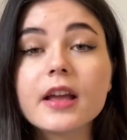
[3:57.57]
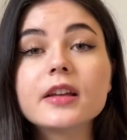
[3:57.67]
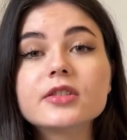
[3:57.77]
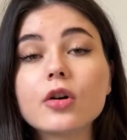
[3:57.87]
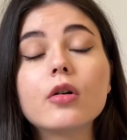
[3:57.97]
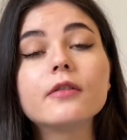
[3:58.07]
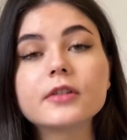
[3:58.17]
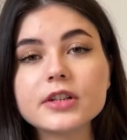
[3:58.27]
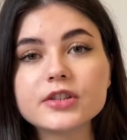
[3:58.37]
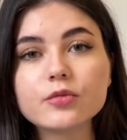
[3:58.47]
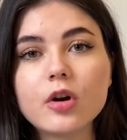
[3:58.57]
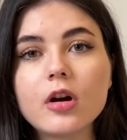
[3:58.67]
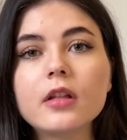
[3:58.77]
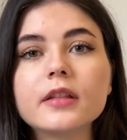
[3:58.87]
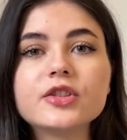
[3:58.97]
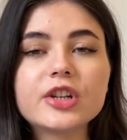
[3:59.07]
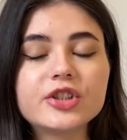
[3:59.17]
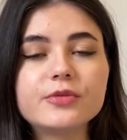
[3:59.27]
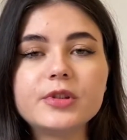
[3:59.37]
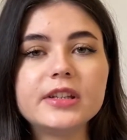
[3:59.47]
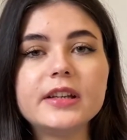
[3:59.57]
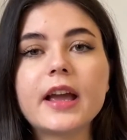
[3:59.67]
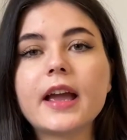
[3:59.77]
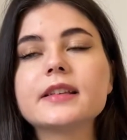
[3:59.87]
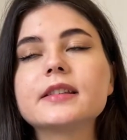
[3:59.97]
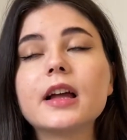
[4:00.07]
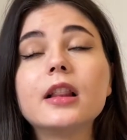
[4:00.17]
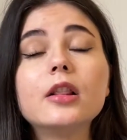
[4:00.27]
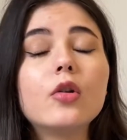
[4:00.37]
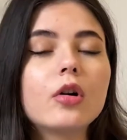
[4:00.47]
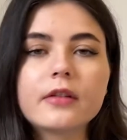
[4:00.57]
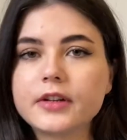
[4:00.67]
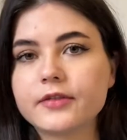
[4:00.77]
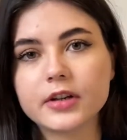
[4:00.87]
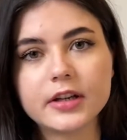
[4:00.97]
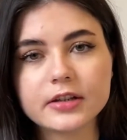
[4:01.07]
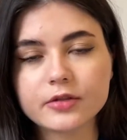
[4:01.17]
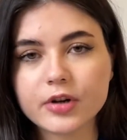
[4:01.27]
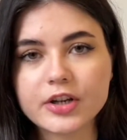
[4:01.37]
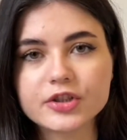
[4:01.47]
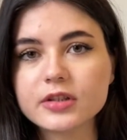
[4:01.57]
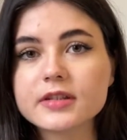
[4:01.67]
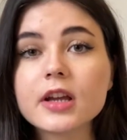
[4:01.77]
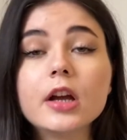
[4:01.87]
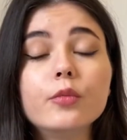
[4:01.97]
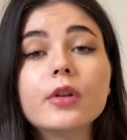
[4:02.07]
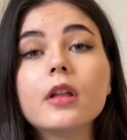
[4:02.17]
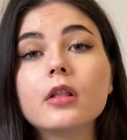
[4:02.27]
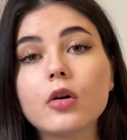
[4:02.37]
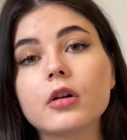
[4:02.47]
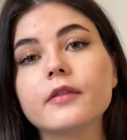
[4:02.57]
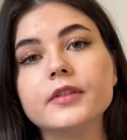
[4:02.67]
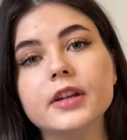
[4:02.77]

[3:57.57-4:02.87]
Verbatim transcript: So first of all, the ChatGPT has a lot of different integrations with a lot of